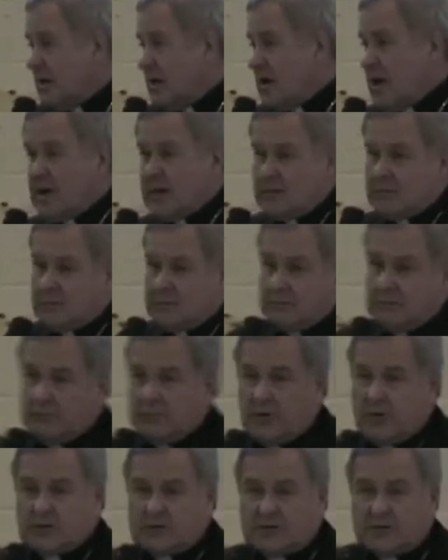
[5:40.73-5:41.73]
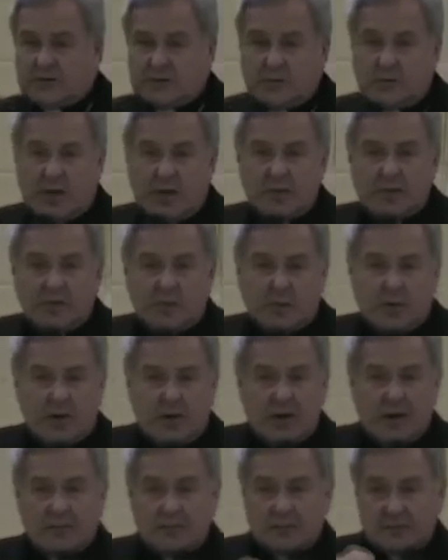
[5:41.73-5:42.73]
And those of you may be
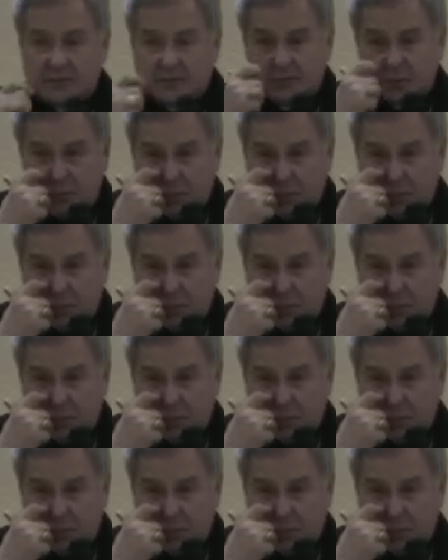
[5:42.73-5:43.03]
aware, I just